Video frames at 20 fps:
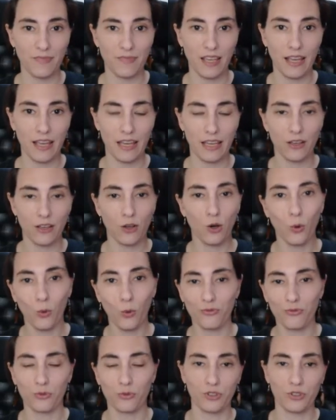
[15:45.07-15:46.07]
a
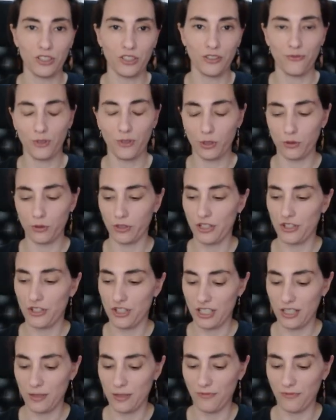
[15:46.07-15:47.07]
hopefully fairly
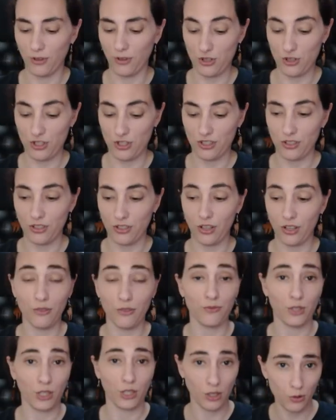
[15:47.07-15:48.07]
cheap version of
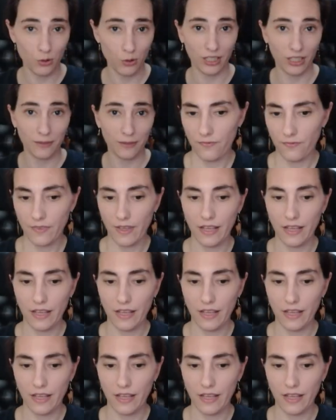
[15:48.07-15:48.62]
Nokota.